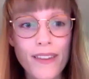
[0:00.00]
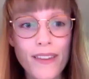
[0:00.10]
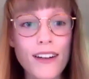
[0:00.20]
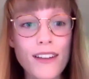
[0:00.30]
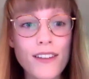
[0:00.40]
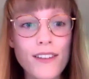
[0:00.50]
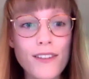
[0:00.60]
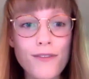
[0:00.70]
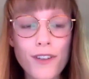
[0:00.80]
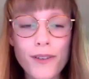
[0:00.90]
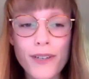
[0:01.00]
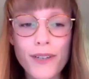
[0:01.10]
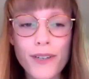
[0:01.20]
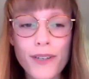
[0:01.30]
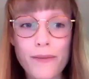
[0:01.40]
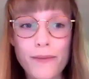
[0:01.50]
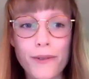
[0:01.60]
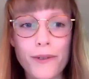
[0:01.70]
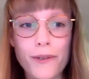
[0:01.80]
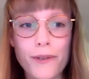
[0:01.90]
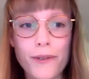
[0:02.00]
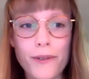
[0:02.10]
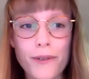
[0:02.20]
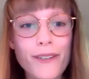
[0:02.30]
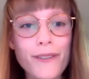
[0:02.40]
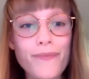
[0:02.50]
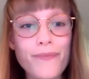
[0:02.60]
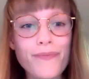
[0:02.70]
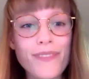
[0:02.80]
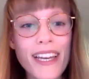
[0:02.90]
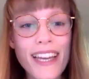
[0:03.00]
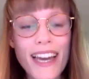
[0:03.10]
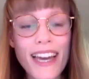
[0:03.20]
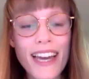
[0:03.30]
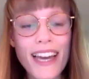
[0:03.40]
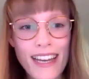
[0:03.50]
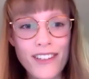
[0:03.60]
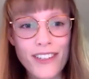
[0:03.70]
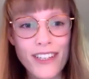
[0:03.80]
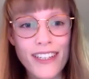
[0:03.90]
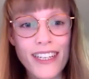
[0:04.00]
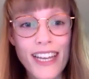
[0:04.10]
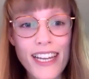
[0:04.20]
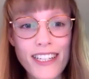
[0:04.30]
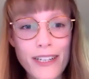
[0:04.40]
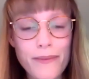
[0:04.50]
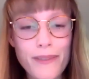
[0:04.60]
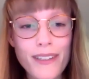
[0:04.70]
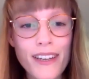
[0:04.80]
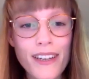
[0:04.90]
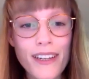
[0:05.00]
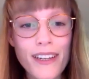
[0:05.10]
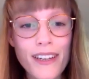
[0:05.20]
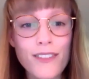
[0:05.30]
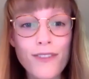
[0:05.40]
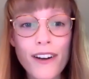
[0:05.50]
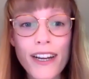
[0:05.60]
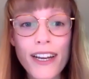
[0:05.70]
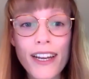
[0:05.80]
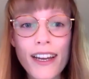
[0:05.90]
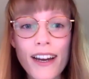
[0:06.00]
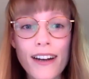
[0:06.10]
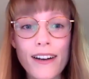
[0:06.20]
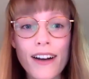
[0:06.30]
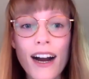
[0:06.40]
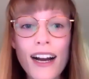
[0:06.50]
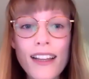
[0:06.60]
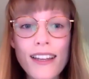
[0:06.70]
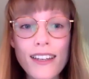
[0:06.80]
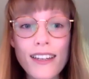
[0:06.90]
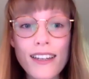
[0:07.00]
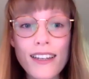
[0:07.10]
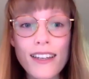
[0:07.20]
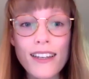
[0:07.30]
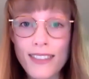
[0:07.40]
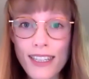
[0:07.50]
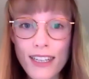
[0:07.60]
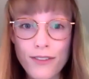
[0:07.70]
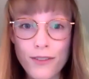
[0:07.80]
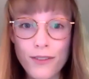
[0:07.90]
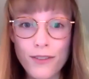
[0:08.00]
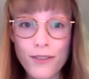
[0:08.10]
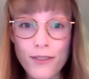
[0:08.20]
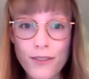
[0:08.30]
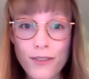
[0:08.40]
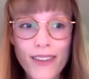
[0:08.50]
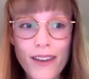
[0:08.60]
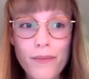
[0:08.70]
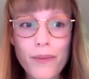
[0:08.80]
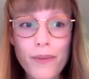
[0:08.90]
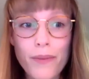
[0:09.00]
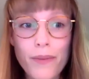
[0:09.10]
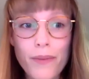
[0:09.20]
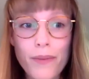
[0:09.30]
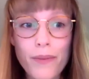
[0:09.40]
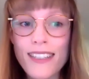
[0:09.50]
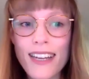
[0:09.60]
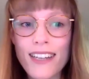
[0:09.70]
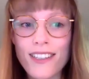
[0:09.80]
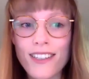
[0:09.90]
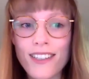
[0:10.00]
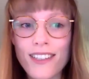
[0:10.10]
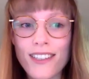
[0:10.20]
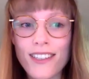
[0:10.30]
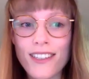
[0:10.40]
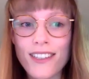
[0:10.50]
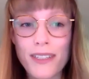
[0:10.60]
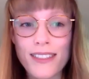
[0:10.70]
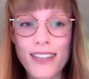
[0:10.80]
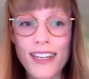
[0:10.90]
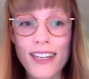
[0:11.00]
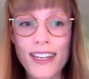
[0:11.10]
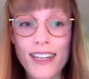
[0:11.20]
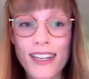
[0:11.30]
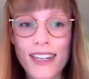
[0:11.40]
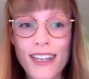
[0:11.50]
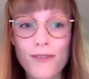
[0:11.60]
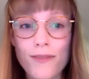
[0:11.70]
The following example, so take Alexandria in Egypt, which is very highly exposed to sea level rise. Both international and Egyptian scientists have